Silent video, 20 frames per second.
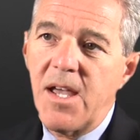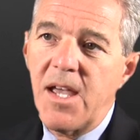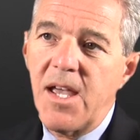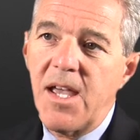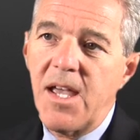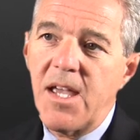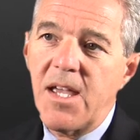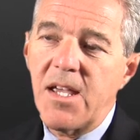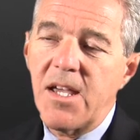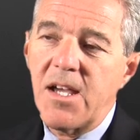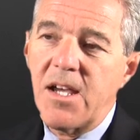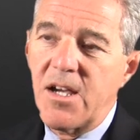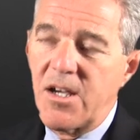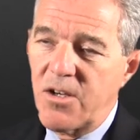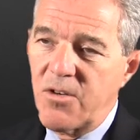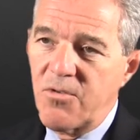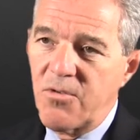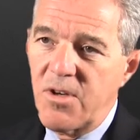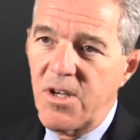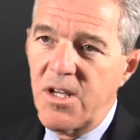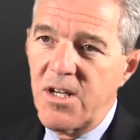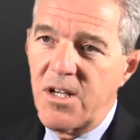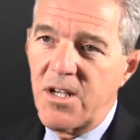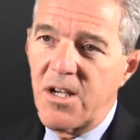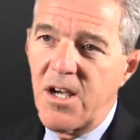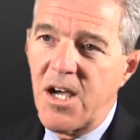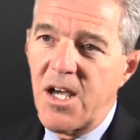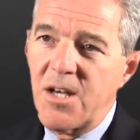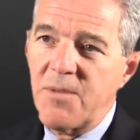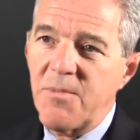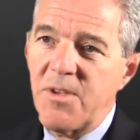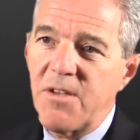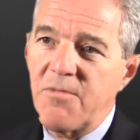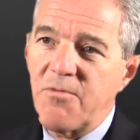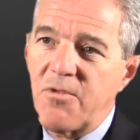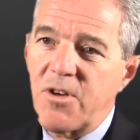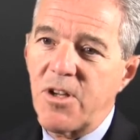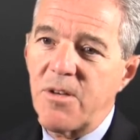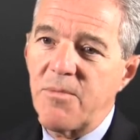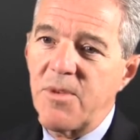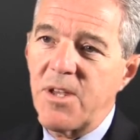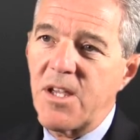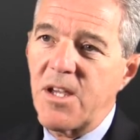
a green economy, if we're going to